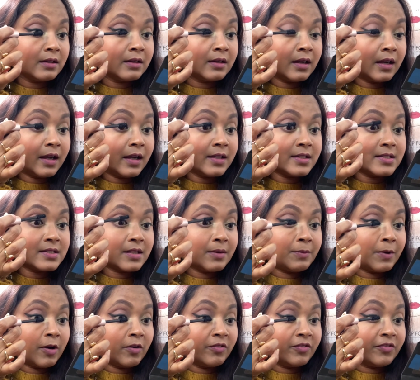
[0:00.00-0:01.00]
I
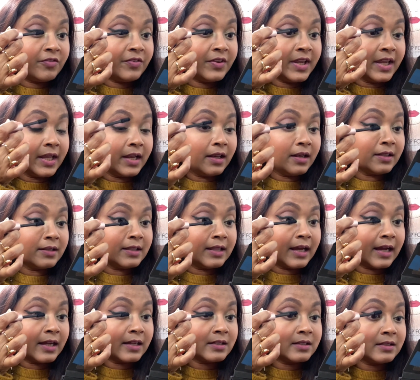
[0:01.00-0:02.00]
somehow feel
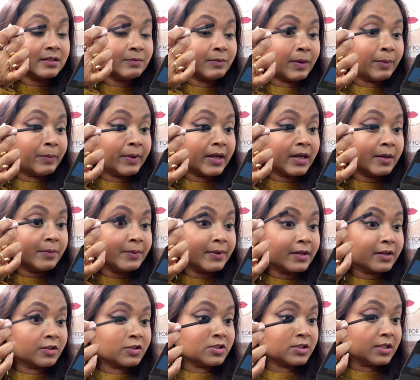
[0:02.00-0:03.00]
that my makeup
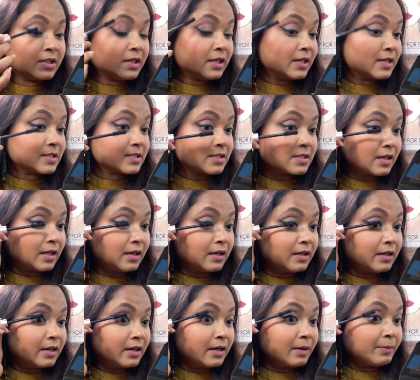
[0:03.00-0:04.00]
energy is a
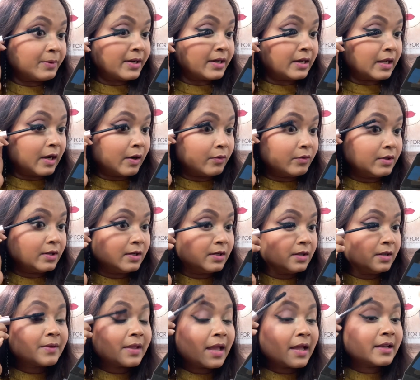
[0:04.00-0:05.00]
little bit down,
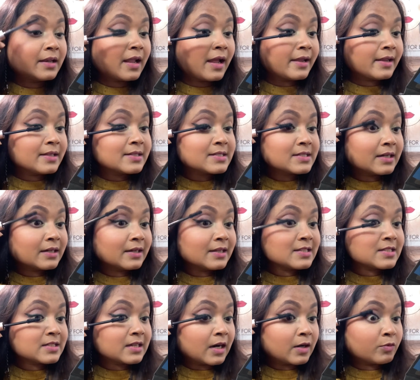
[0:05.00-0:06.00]
and I instantly
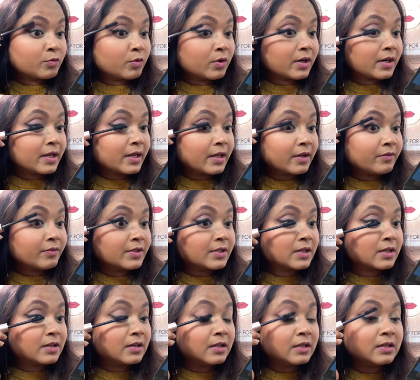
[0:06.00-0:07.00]
start working with the
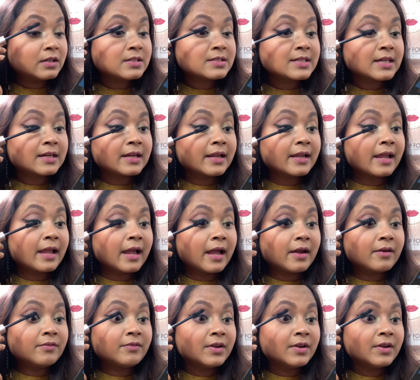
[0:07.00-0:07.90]
colors that I have.